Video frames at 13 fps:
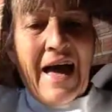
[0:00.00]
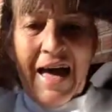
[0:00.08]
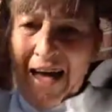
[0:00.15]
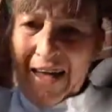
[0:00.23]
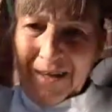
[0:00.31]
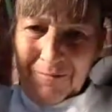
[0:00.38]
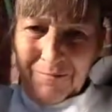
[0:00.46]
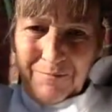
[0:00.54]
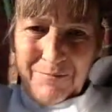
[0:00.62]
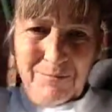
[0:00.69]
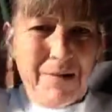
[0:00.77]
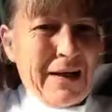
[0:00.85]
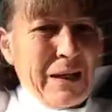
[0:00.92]
Hey,
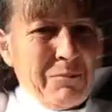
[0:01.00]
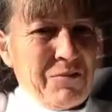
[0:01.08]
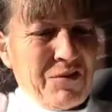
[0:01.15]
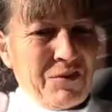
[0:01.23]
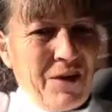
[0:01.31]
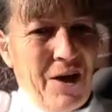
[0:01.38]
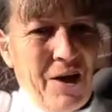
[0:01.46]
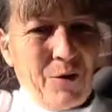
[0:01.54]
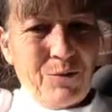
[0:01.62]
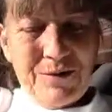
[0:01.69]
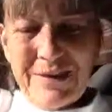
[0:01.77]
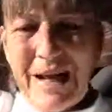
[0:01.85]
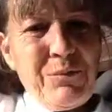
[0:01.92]
my name's GLO.
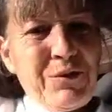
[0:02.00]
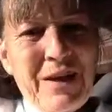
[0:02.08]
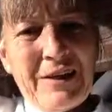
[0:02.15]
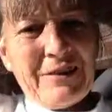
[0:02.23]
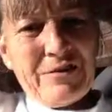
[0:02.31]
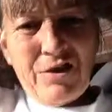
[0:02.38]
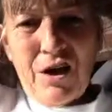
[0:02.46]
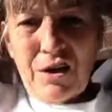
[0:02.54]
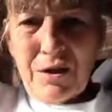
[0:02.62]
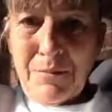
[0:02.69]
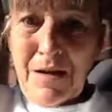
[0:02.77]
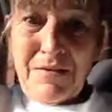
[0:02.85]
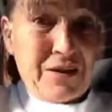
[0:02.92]
I would like to talk
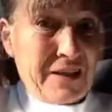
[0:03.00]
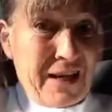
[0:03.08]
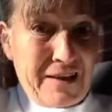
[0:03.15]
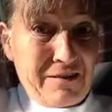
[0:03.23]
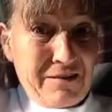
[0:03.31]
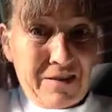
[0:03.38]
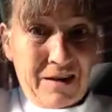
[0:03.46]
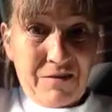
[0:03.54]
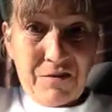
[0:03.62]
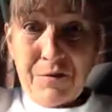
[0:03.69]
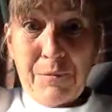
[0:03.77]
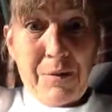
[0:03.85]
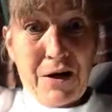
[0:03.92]
about the United States
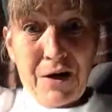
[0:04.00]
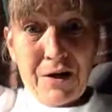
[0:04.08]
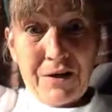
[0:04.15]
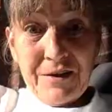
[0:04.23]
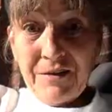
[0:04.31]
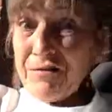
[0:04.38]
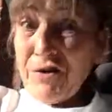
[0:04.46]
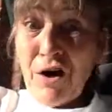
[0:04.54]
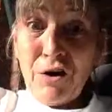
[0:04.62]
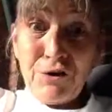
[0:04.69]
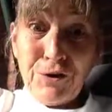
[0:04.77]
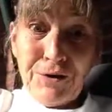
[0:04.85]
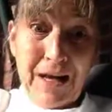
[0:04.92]
of America. It's
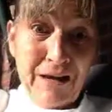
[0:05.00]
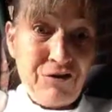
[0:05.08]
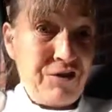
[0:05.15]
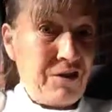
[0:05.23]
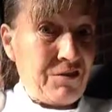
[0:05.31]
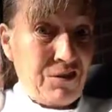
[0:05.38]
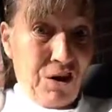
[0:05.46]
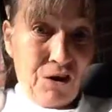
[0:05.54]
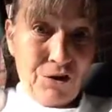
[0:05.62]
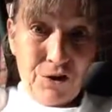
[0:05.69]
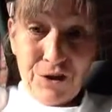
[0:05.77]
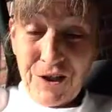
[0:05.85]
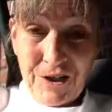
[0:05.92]
called our nation. It's
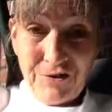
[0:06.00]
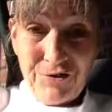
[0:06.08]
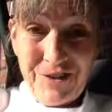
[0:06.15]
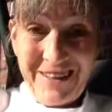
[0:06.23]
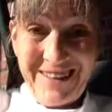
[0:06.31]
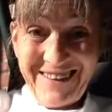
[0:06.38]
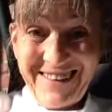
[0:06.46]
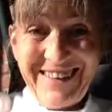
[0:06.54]
called our country.